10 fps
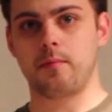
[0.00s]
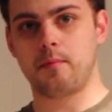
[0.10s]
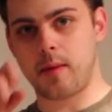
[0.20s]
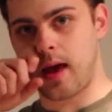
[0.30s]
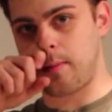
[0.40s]

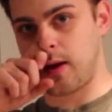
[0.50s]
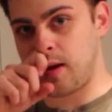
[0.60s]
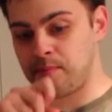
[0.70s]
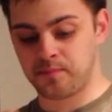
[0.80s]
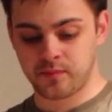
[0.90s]

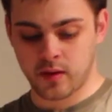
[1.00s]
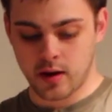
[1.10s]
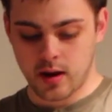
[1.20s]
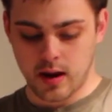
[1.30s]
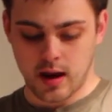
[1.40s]
maybe,
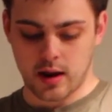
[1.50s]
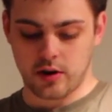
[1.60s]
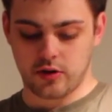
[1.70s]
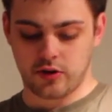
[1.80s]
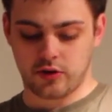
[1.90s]
and
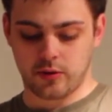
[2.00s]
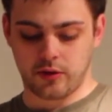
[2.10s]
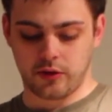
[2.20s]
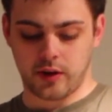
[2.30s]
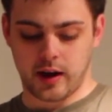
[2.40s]
you just
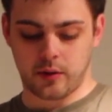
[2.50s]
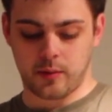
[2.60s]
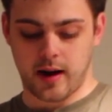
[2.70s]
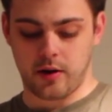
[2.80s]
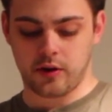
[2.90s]
drizzle that
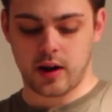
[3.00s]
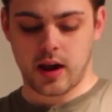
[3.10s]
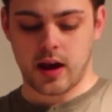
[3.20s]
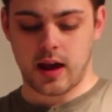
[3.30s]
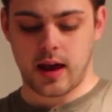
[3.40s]
around.
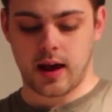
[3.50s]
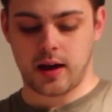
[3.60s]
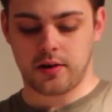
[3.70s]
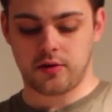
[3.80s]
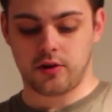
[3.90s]

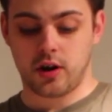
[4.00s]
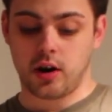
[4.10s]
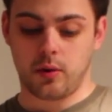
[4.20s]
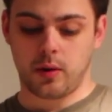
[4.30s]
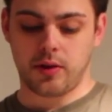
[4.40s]
And
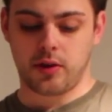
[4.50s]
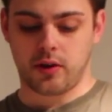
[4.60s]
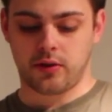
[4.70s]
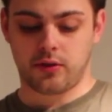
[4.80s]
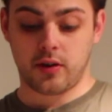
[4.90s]
with
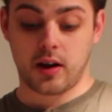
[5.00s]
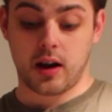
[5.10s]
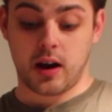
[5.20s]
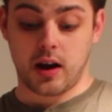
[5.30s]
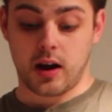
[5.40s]
this,
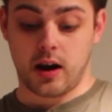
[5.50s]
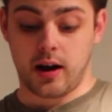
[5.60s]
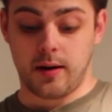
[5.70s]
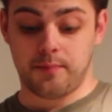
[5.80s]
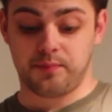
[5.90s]

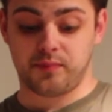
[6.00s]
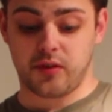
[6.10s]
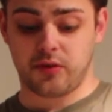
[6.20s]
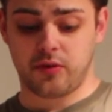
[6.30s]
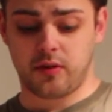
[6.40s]

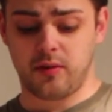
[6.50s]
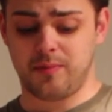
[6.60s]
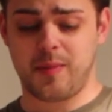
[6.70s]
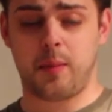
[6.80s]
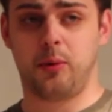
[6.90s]
this
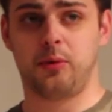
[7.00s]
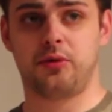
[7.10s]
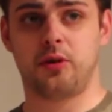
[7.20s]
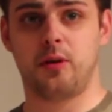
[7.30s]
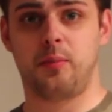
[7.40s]
maple
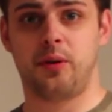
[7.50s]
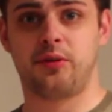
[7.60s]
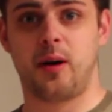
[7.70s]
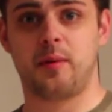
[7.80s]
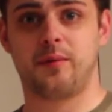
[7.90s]
syrup,
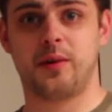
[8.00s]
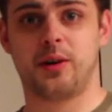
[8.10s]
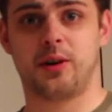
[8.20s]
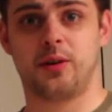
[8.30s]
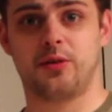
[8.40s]
balsamic
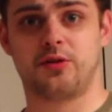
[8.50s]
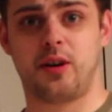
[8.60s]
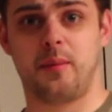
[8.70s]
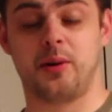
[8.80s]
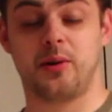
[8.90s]
vinegar, and
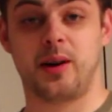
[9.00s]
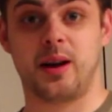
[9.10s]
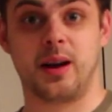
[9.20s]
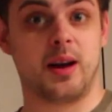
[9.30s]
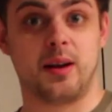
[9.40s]

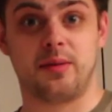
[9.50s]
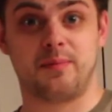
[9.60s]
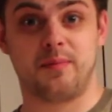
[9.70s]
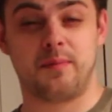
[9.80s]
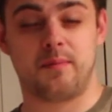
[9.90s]
strawberry, it's a
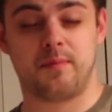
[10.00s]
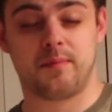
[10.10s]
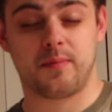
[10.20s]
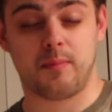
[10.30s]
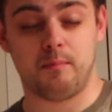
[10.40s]

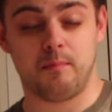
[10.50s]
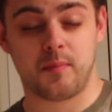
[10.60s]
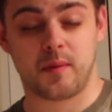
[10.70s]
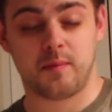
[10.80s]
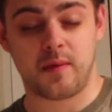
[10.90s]

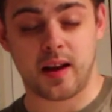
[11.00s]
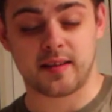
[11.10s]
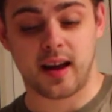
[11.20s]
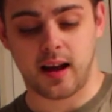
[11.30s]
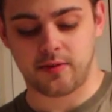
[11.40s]

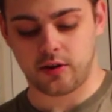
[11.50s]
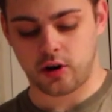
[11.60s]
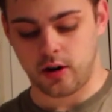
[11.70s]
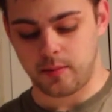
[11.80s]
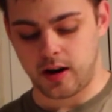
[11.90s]
fantastic
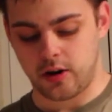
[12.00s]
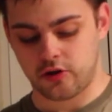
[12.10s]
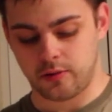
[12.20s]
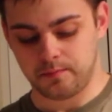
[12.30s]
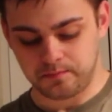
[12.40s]

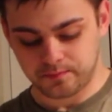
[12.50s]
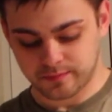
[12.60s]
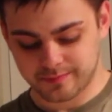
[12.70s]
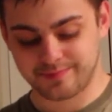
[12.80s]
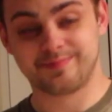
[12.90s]
combination.
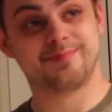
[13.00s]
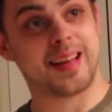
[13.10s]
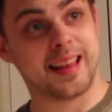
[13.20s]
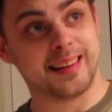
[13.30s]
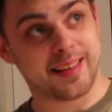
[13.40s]

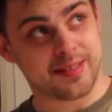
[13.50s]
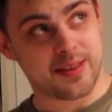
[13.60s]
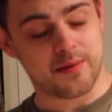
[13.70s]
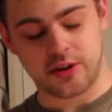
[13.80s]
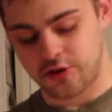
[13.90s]
Let's
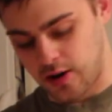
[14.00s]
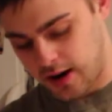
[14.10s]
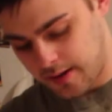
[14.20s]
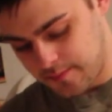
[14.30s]
give it a try.